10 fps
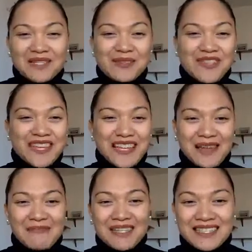or the
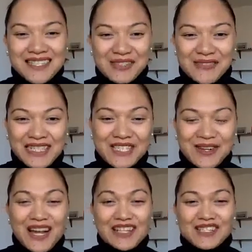climate is really
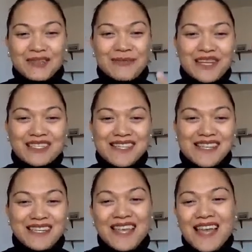dry, so my
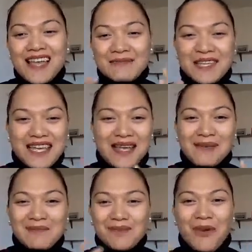skin
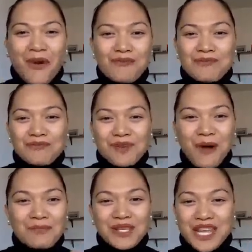became
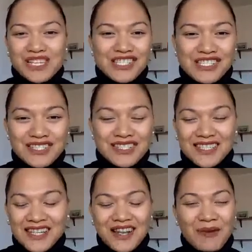combination
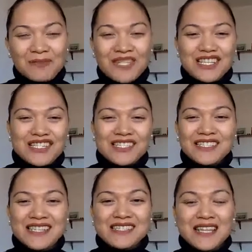
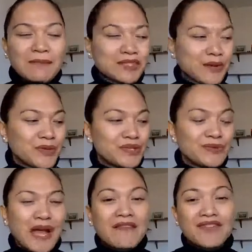skin type. So we
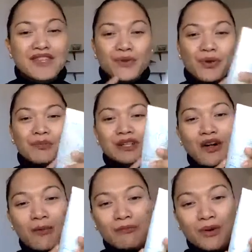do have the normal
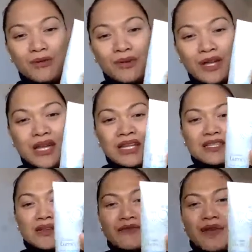combo.
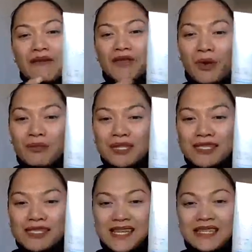So if you have normal
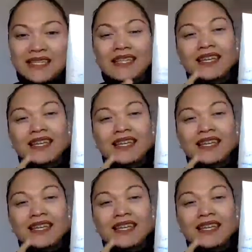skin